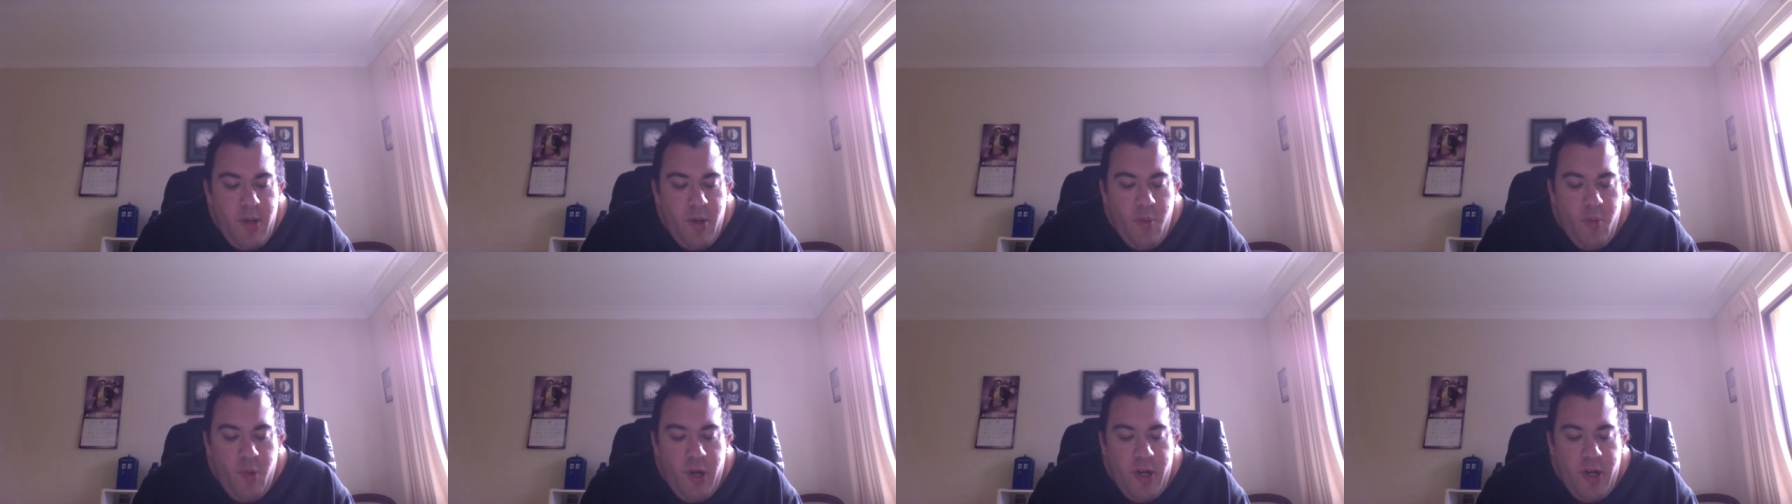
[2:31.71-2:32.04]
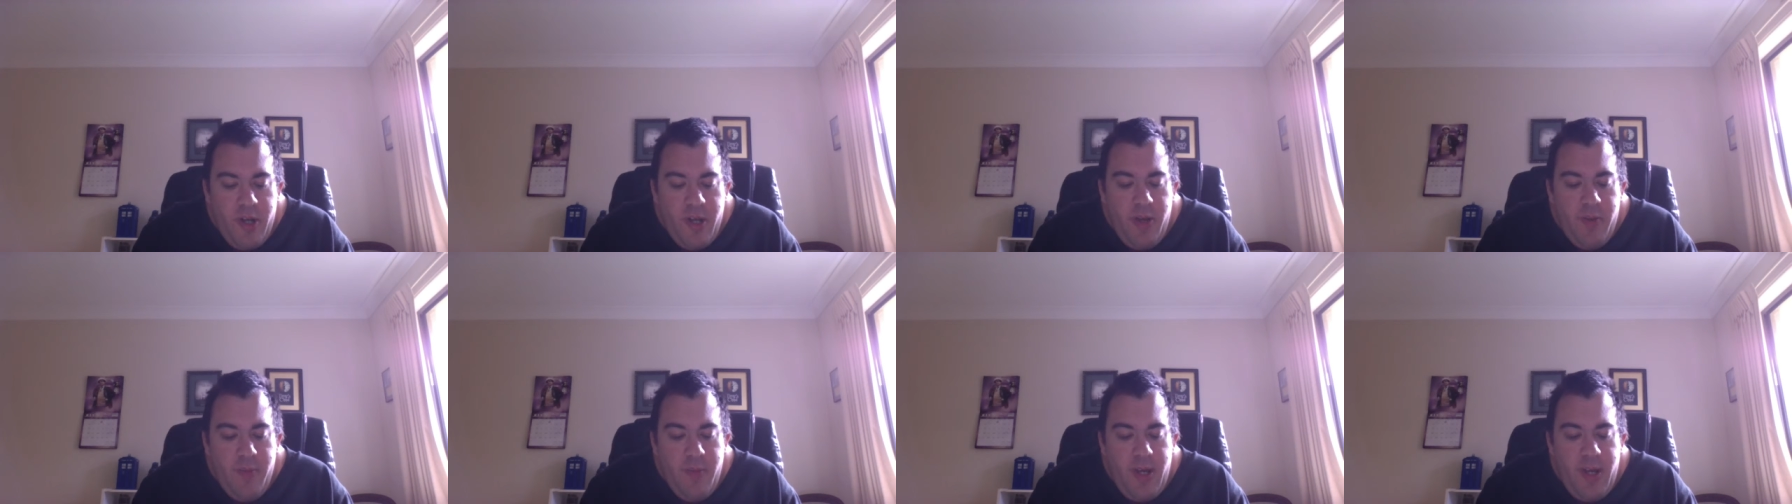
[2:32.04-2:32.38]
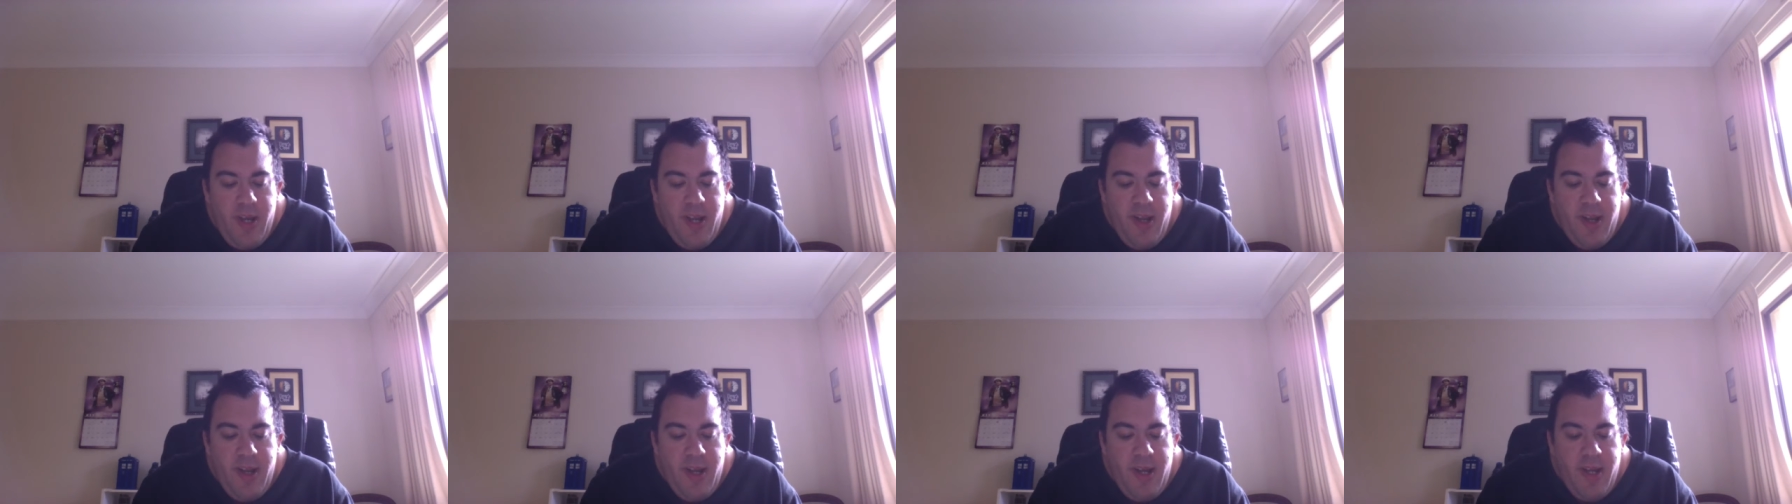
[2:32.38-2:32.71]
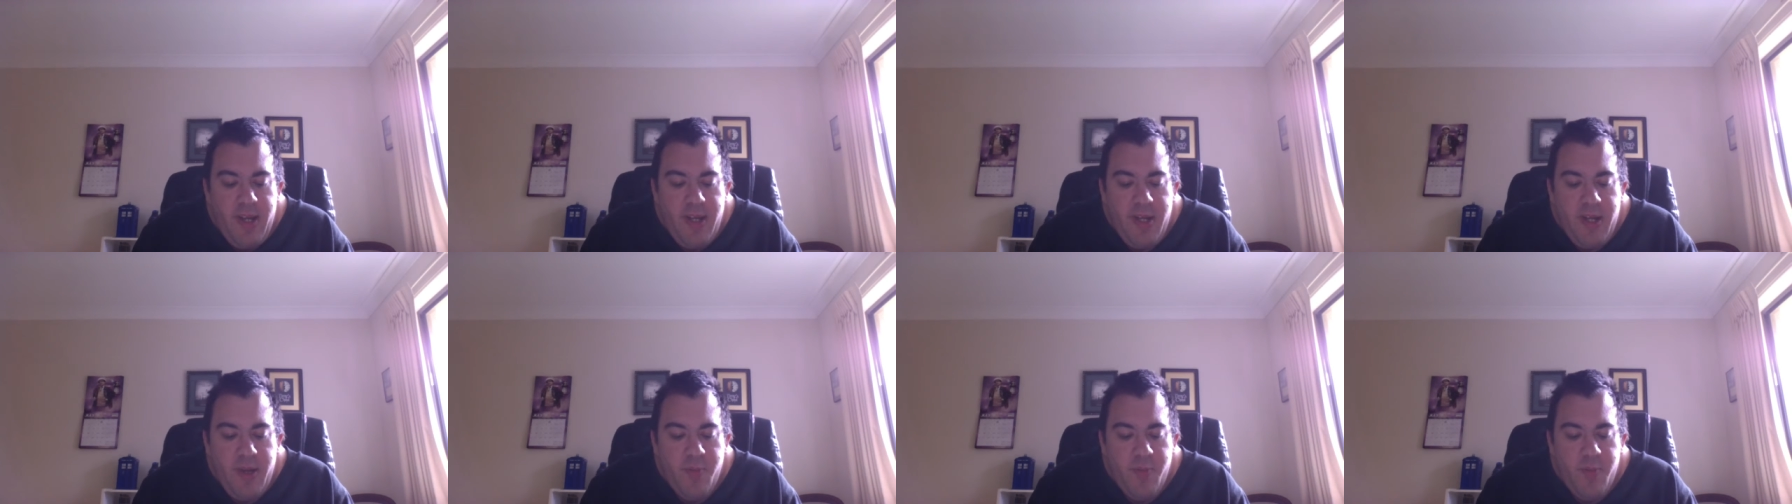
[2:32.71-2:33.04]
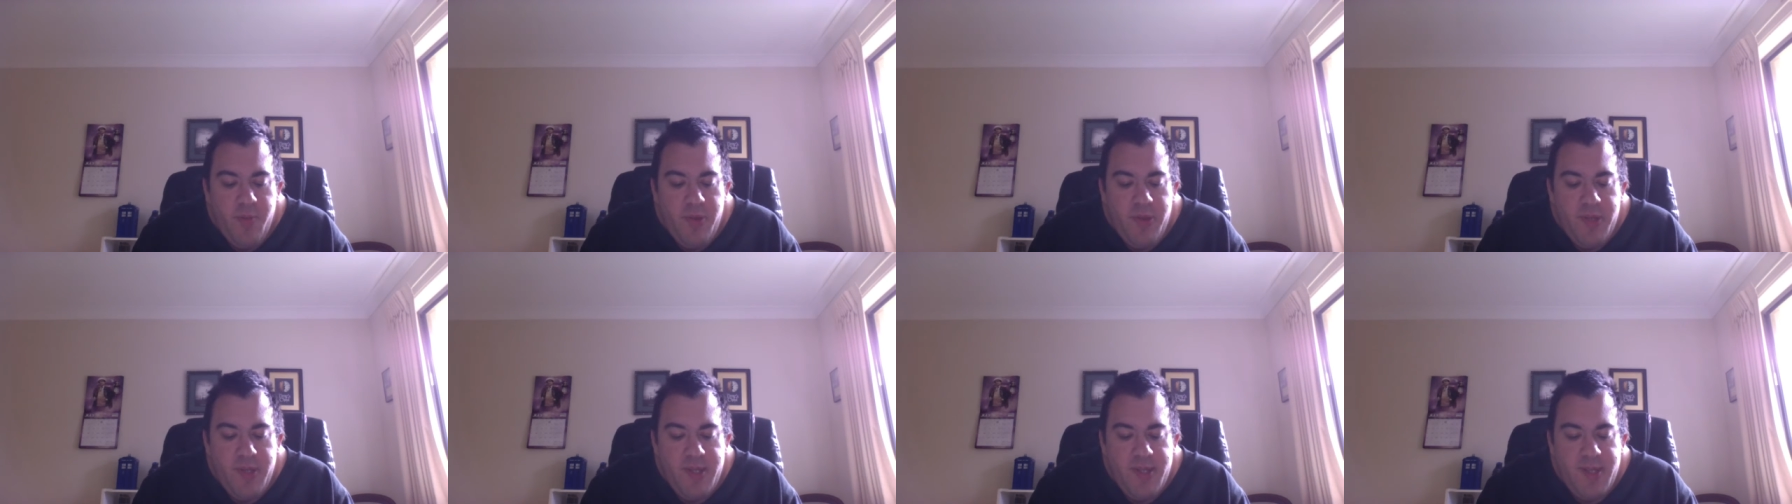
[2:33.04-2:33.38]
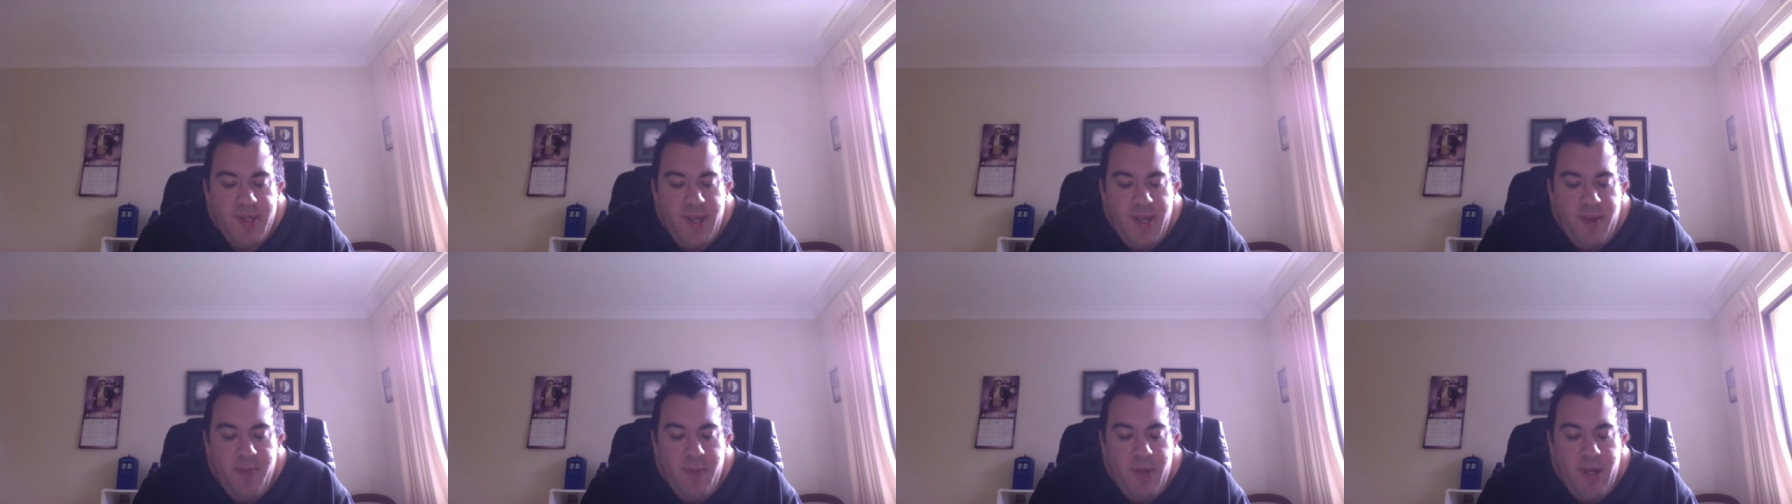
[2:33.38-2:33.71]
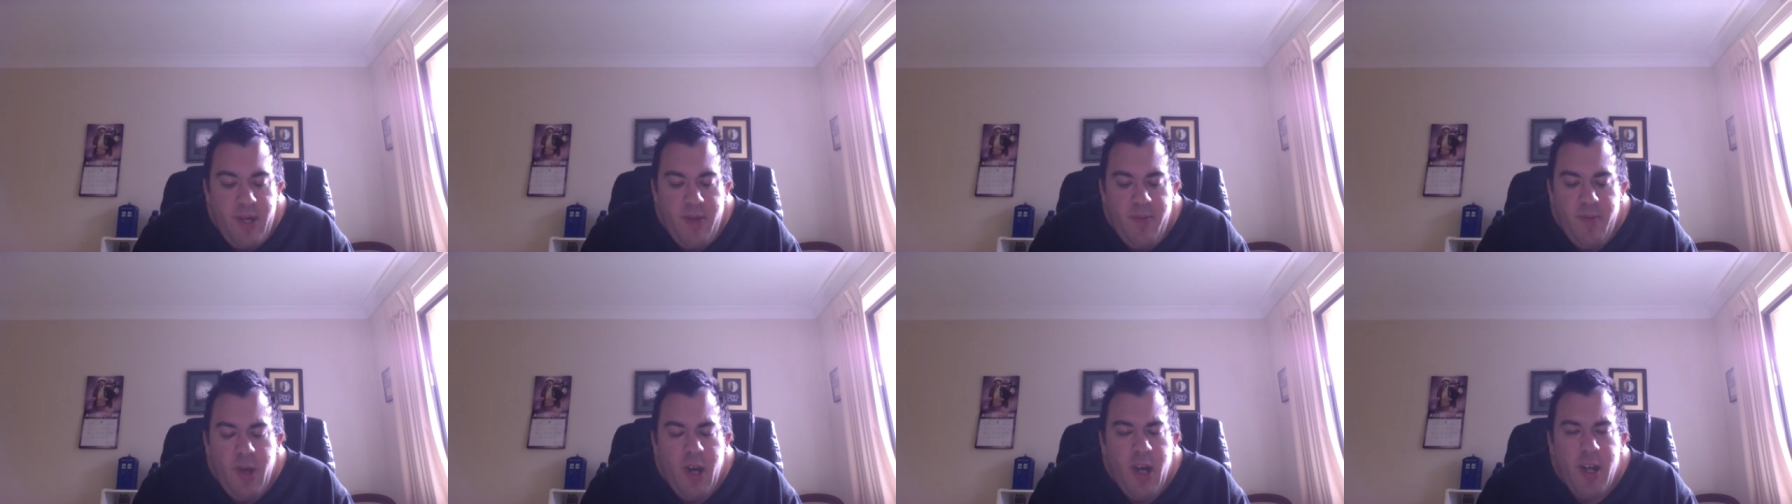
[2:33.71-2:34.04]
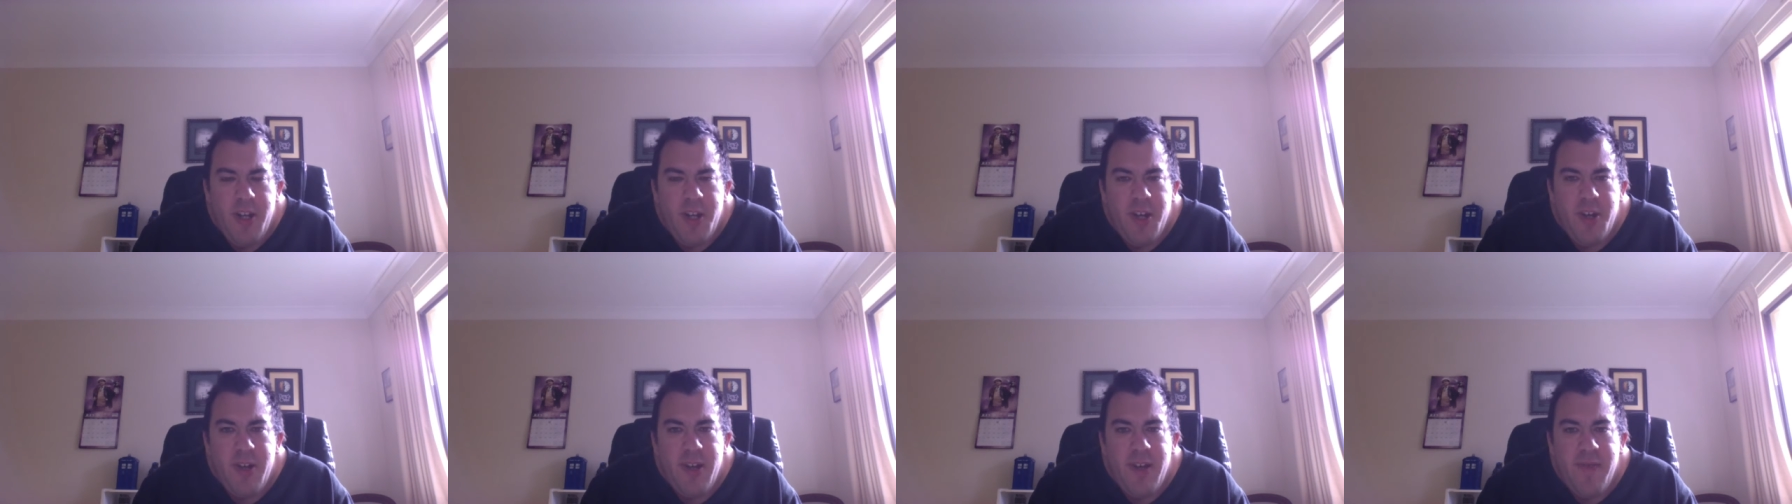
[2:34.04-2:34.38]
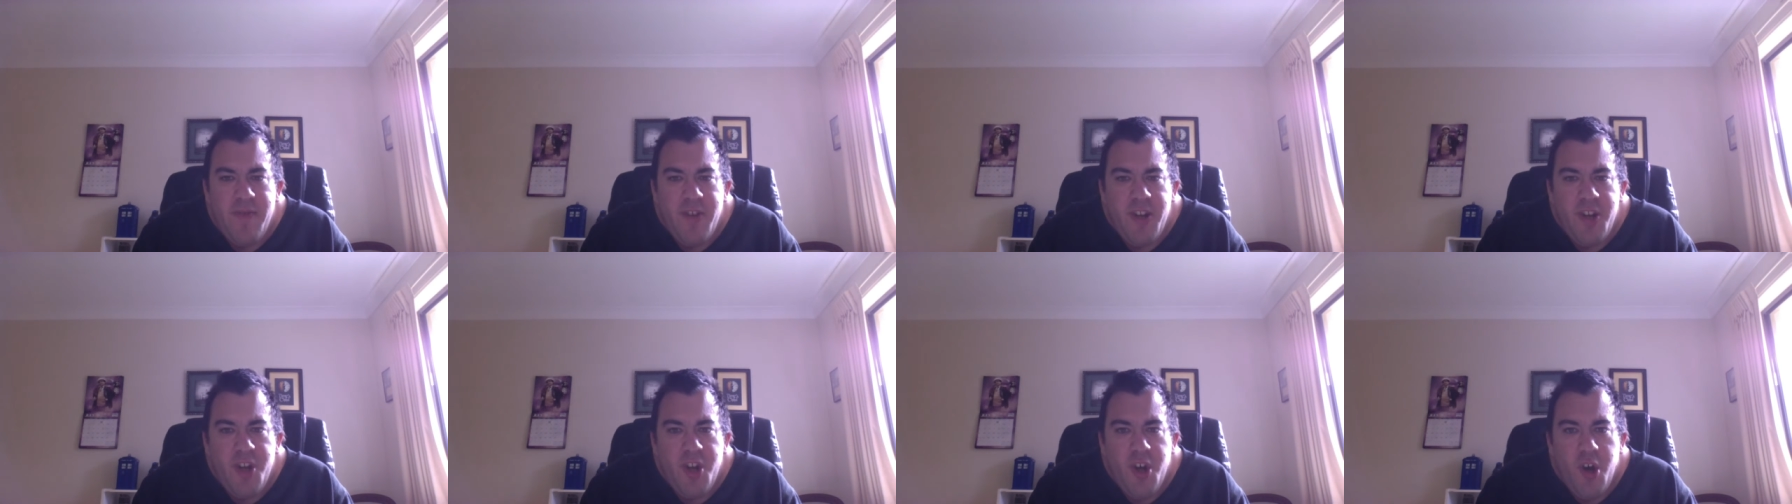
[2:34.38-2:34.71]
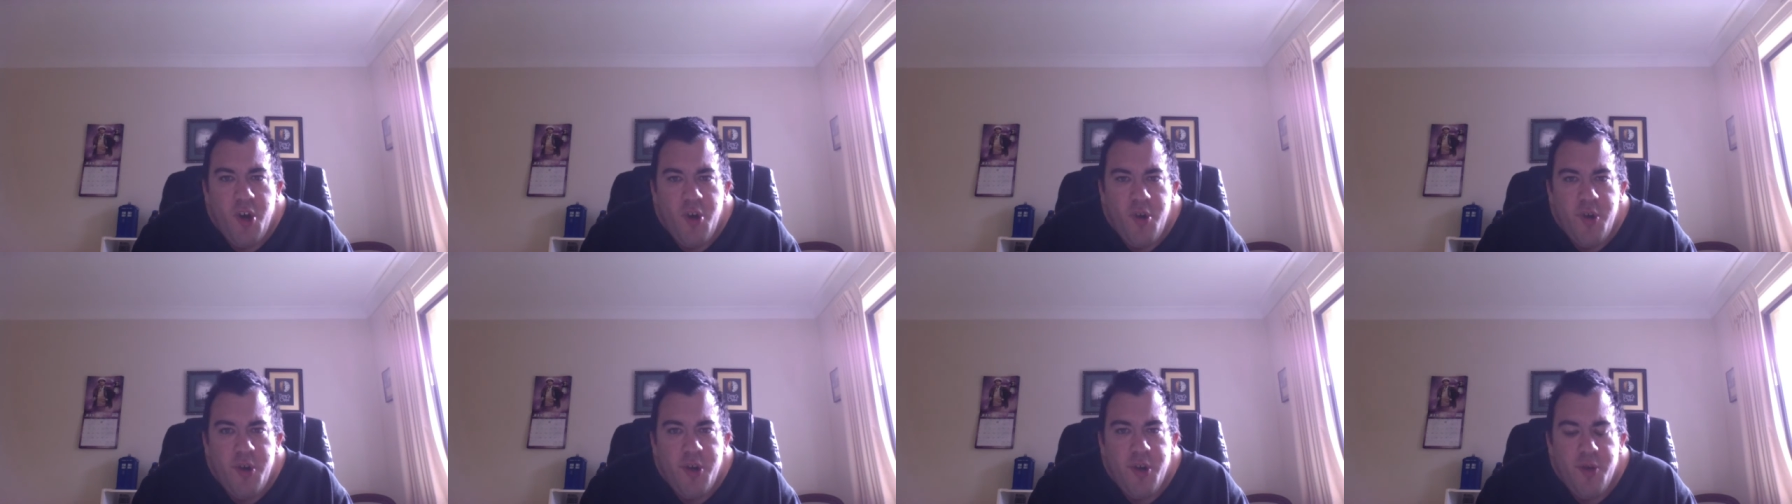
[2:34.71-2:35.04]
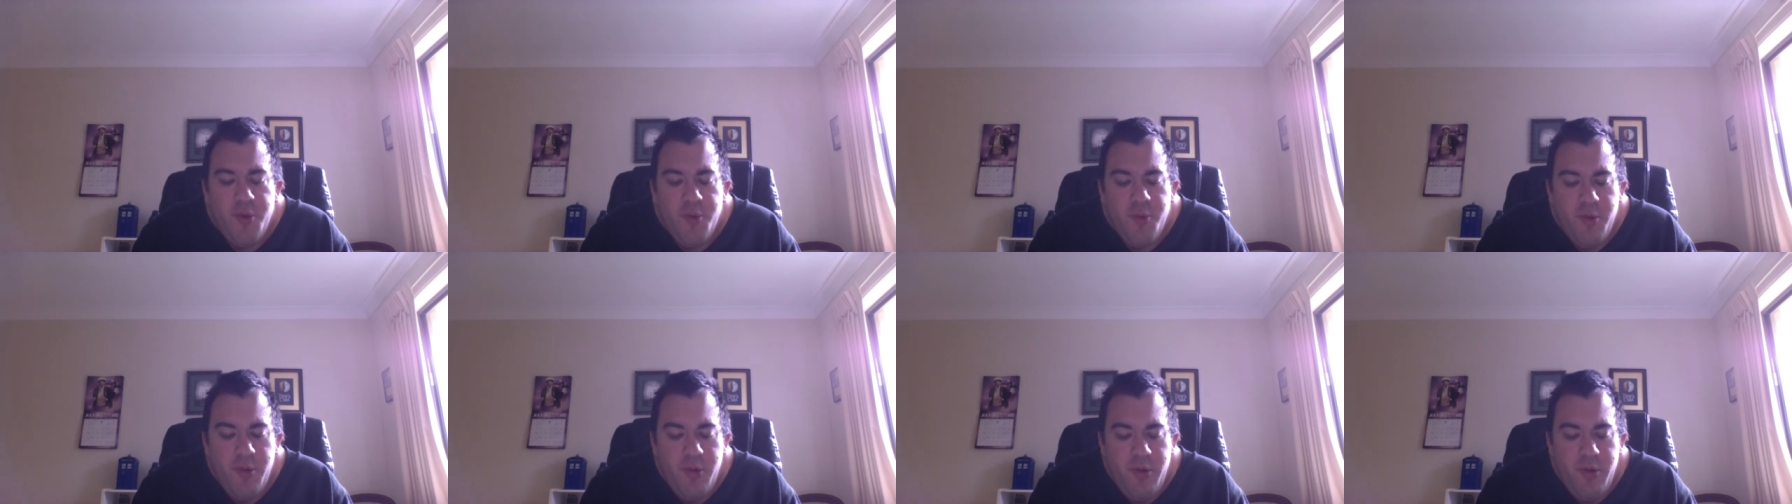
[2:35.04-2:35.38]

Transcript: What do you mean, end up with the same name? I don't even know you.